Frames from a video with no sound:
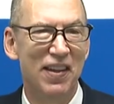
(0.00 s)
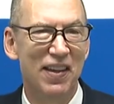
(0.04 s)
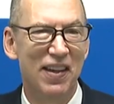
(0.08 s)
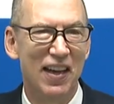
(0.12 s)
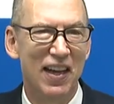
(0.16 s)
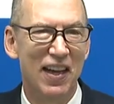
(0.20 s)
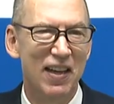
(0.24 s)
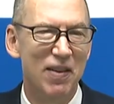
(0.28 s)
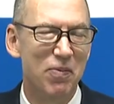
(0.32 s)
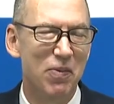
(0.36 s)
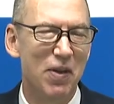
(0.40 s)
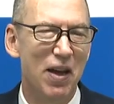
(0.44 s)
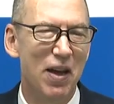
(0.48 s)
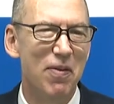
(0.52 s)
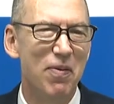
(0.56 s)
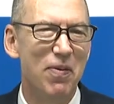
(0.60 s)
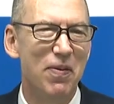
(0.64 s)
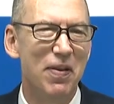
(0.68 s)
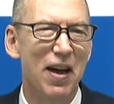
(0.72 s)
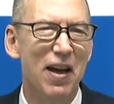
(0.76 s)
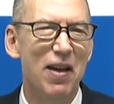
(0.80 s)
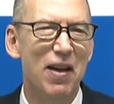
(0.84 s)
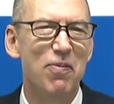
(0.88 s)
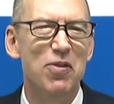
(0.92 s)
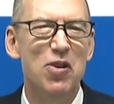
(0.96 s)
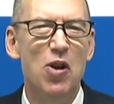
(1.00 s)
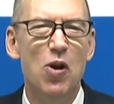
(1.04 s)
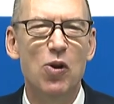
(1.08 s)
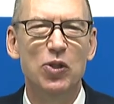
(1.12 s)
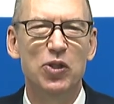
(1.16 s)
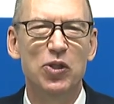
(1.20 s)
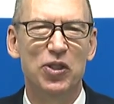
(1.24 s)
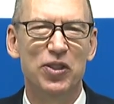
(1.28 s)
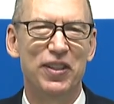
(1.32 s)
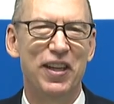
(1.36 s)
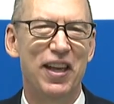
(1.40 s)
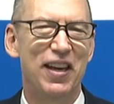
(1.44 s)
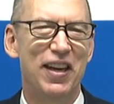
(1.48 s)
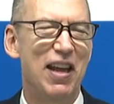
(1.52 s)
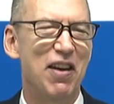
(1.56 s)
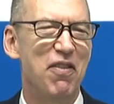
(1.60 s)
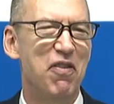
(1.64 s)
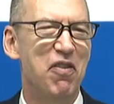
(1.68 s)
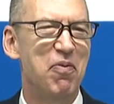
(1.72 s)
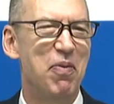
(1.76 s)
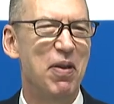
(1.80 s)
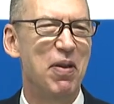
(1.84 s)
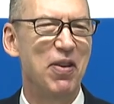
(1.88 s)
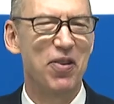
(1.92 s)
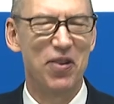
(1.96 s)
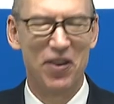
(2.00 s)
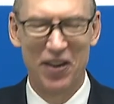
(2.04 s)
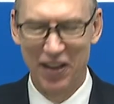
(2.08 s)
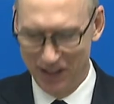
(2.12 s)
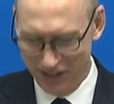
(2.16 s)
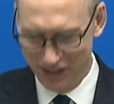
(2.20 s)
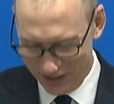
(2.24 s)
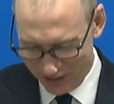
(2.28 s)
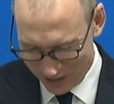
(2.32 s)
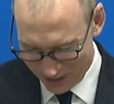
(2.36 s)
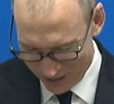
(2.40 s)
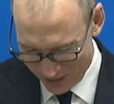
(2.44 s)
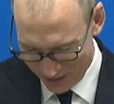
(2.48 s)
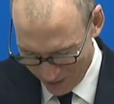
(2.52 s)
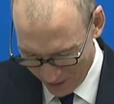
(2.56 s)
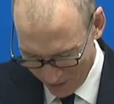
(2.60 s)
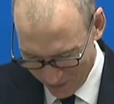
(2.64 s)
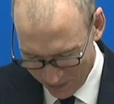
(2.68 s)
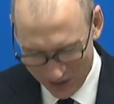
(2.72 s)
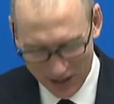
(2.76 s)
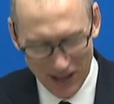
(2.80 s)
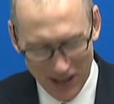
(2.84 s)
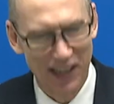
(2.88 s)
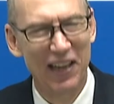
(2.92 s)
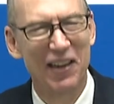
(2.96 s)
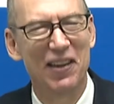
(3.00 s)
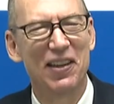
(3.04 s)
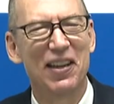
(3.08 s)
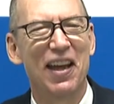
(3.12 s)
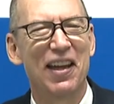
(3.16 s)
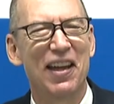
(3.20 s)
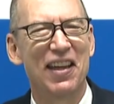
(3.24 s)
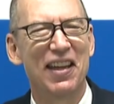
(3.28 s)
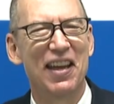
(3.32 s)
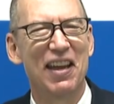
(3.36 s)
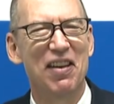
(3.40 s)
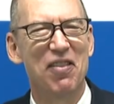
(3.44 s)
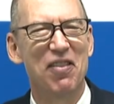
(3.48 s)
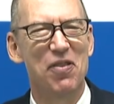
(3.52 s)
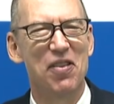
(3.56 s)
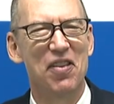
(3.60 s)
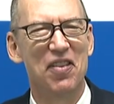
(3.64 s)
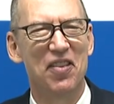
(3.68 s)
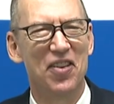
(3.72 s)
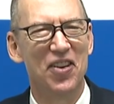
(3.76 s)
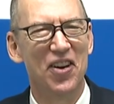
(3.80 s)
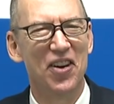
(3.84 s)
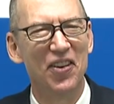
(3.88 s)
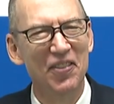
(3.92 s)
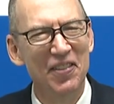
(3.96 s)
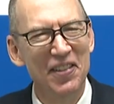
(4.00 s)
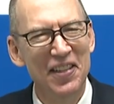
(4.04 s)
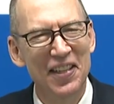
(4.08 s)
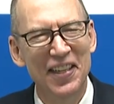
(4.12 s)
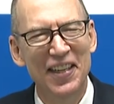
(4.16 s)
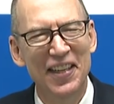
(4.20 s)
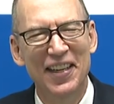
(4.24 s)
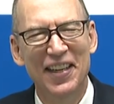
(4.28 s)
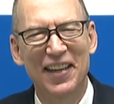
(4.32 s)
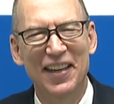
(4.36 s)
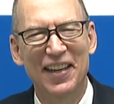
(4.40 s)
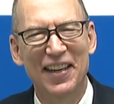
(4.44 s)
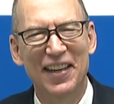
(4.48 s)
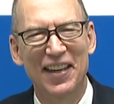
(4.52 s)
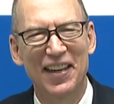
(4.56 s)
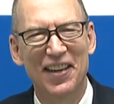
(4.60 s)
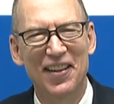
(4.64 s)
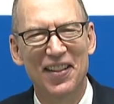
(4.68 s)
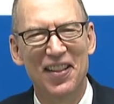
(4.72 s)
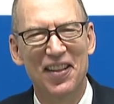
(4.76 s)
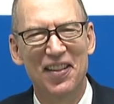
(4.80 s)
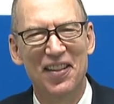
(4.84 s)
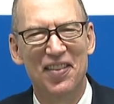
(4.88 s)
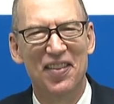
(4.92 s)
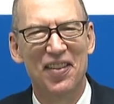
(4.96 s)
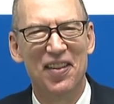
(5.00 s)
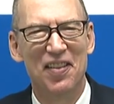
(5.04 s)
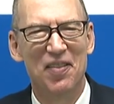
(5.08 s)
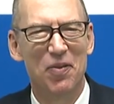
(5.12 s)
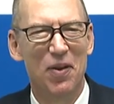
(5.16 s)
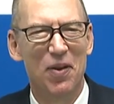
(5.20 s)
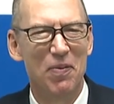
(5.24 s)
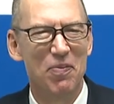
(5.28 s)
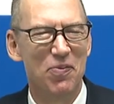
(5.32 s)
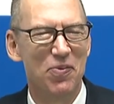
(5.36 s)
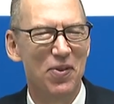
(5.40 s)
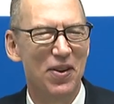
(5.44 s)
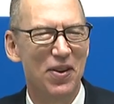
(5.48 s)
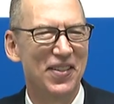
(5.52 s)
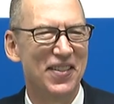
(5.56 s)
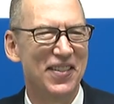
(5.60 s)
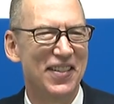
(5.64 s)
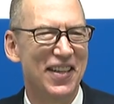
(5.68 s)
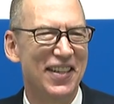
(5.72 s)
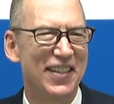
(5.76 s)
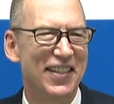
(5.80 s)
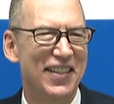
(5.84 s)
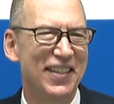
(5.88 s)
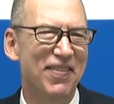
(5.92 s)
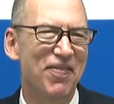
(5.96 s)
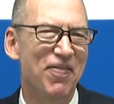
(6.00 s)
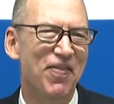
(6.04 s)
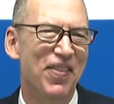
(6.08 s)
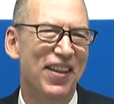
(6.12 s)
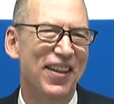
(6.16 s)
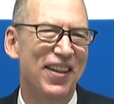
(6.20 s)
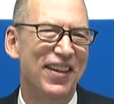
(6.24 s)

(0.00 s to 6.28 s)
I'm notionally a native speaker in English, so hopefully I can get through this call, this web presentation.